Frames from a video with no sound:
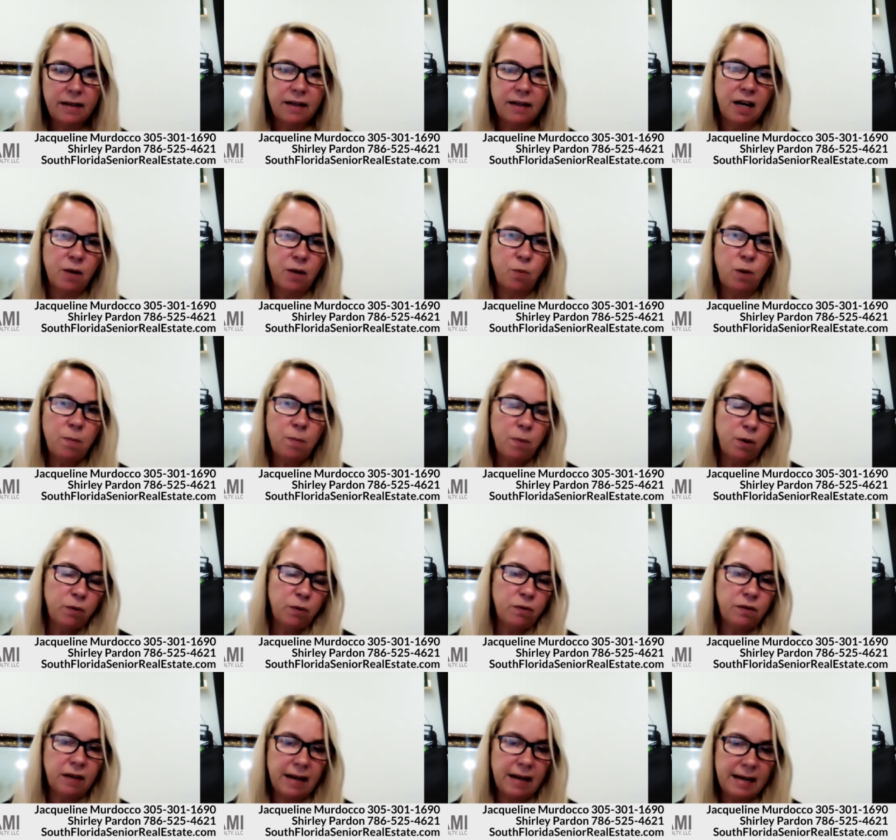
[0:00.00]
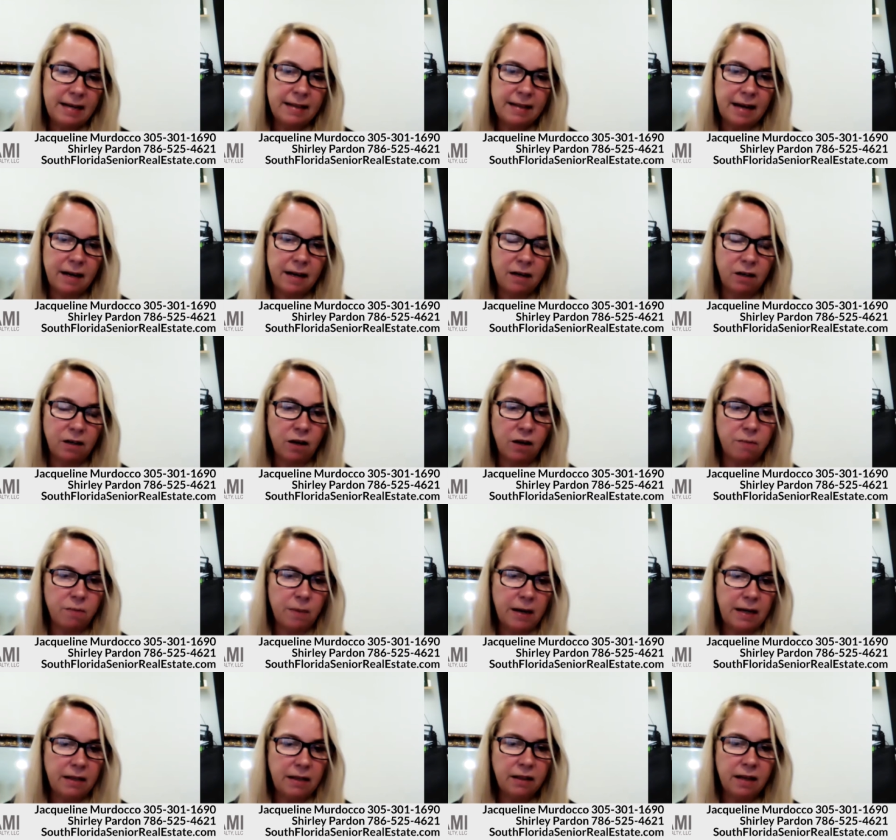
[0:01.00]
And we both like that. A lot of
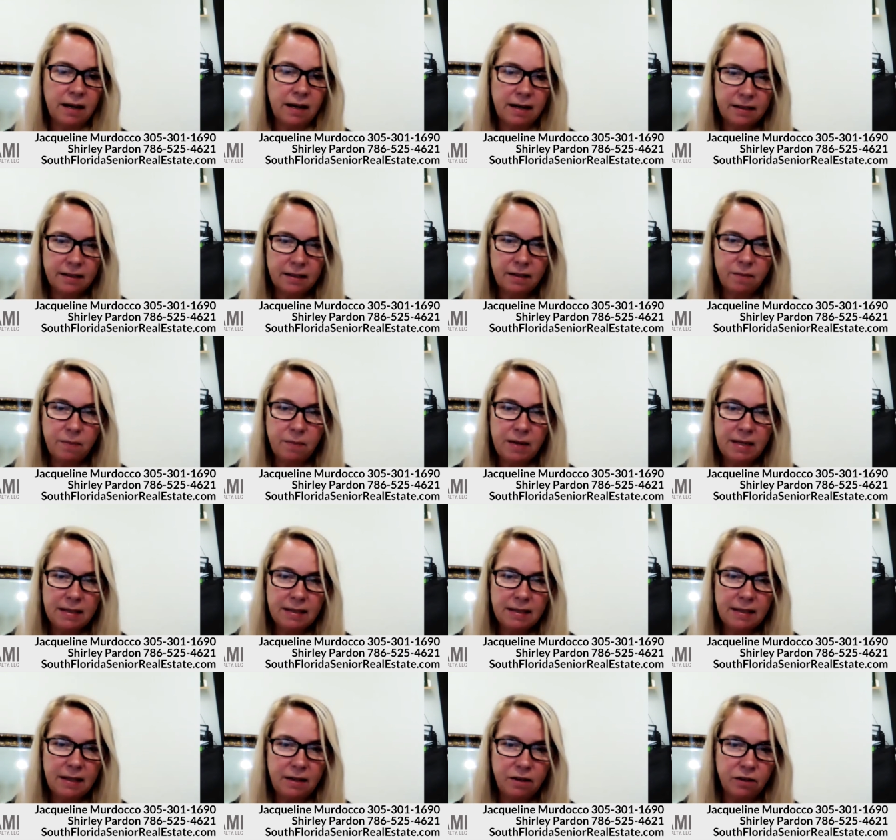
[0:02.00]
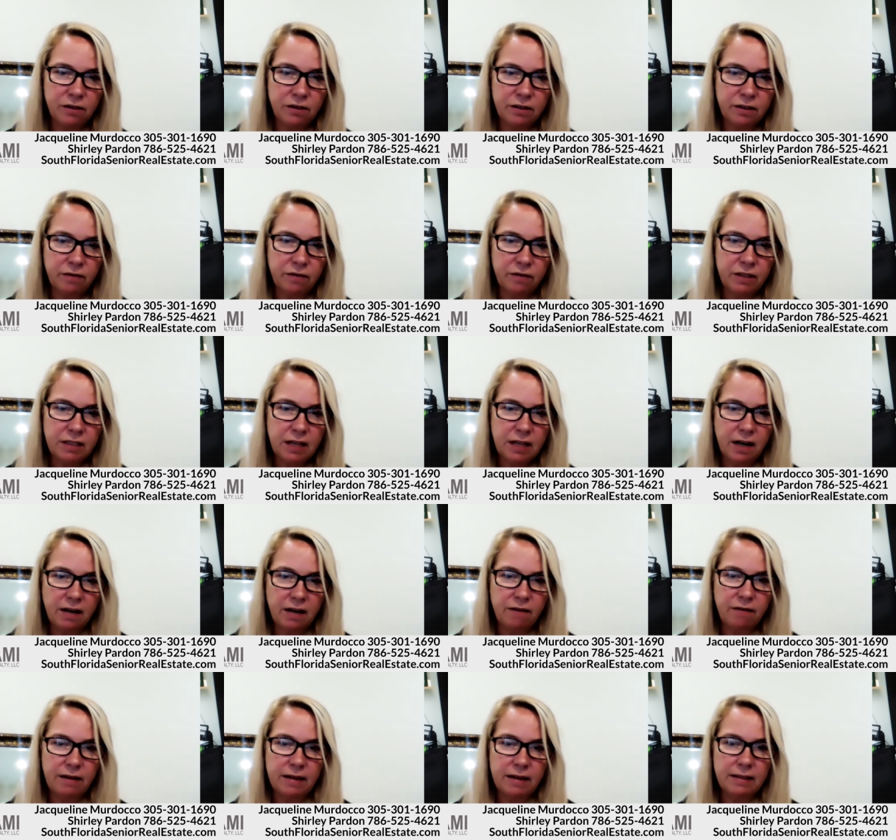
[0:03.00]
my clients have been seniors and
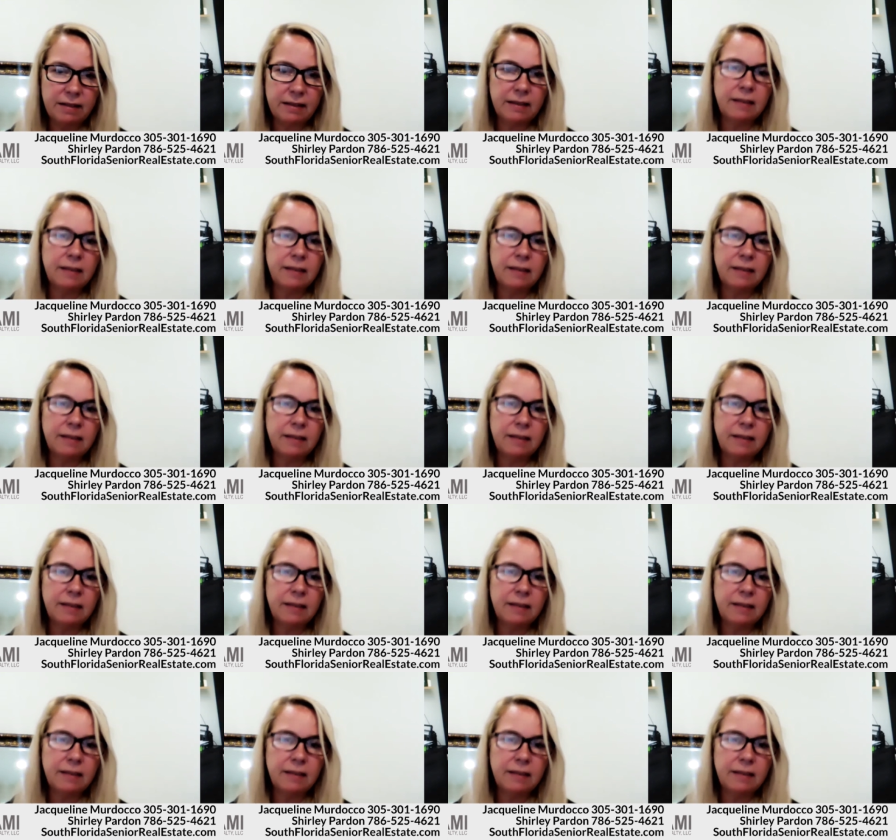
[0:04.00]
retirees,